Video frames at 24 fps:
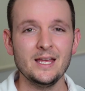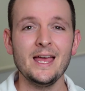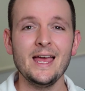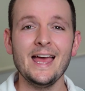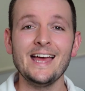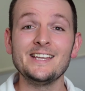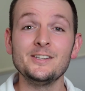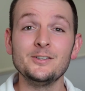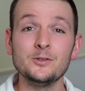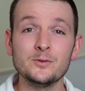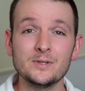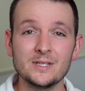
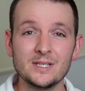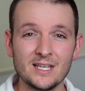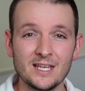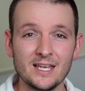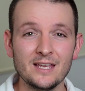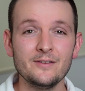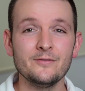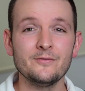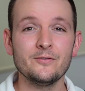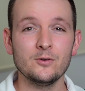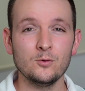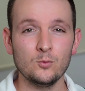and you
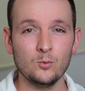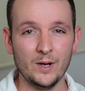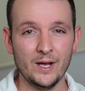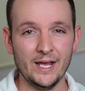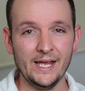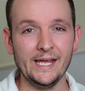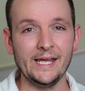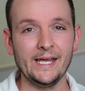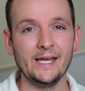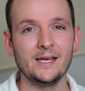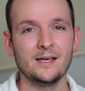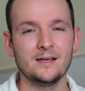give
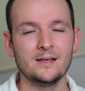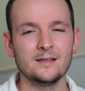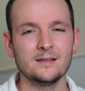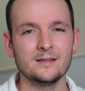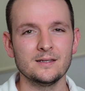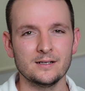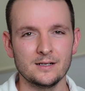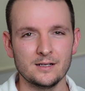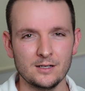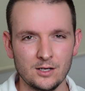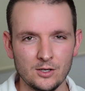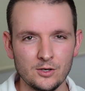away
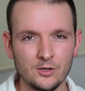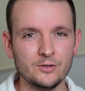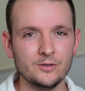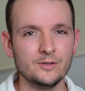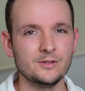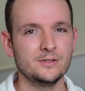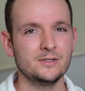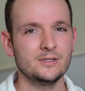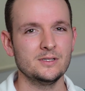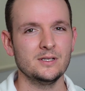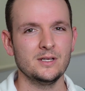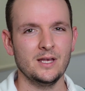the
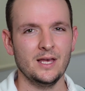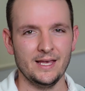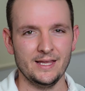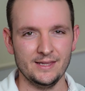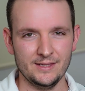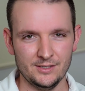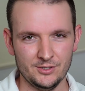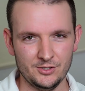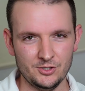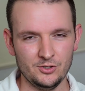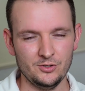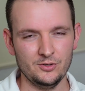clothes and
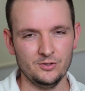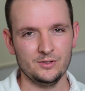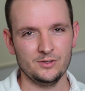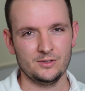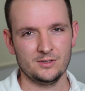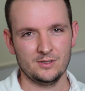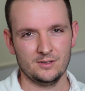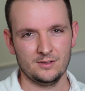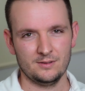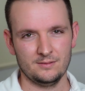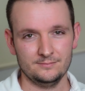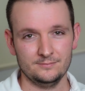the
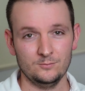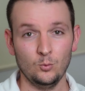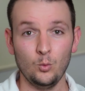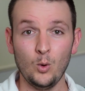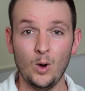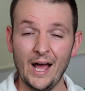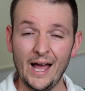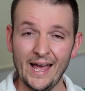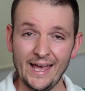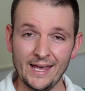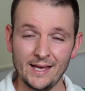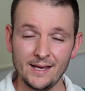shoes.
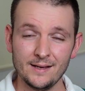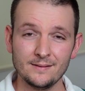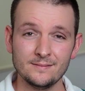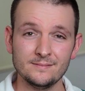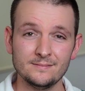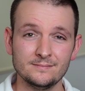Why?